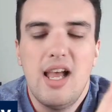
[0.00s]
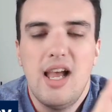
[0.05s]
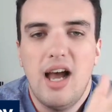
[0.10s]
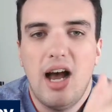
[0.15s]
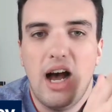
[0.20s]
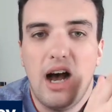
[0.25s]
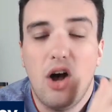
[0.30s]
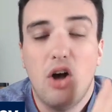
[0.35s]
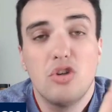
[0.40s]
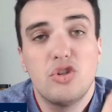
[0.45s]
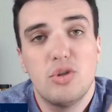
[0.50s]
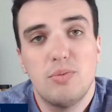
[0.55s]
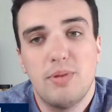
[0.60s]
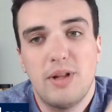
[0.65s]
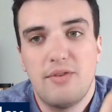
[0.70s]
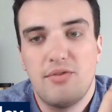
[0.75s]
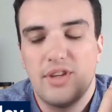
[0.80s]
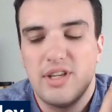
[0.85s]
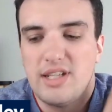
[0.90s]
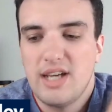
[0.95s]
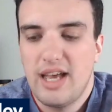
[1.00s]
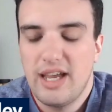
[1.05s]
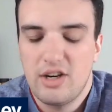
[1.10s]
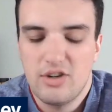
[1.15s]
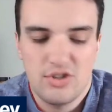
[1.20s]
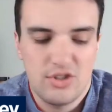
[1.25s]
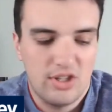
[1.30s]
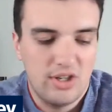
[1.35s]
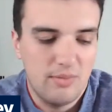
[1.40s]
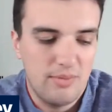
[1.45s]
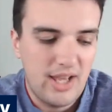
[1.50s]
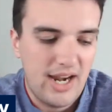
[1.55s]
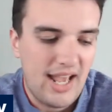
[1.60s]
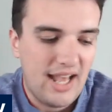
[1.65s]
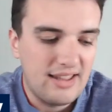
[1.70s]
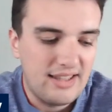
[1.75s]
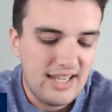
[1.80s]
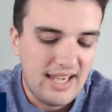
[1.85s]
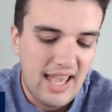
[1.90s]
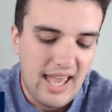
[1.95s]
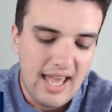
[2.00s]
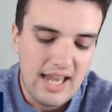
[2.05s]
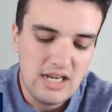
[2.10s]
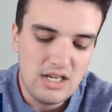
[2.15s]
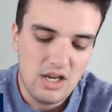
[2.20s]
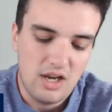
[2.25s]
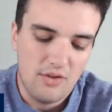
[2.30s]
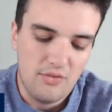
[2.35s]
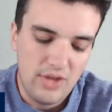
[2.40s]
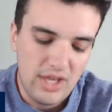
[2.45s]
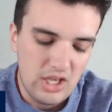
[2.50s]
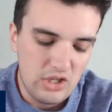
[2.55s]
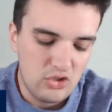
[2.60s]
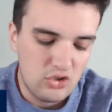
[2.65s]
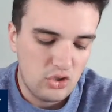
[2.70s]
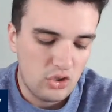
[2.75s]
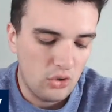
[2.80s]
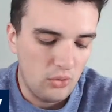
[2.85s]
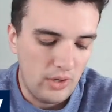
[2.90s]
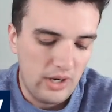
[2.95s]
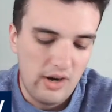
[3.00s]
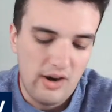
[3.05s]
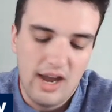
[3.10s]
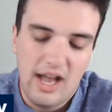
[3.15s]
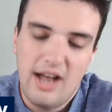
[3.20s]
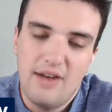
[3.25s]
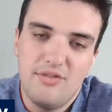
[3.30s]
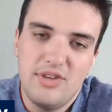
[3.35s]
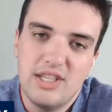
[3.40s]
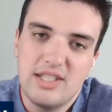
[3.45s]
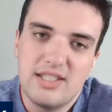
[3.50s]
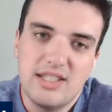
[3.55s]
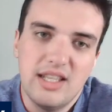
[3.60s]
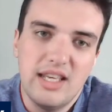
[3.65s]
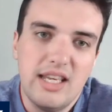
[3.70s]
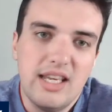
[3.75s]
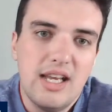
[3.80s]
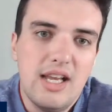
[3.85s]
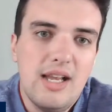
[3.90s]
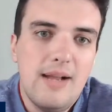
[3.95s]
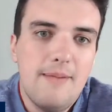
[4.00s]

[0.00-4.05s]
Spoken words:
Also played for the Tigers a little bit at the end of his career, obviously.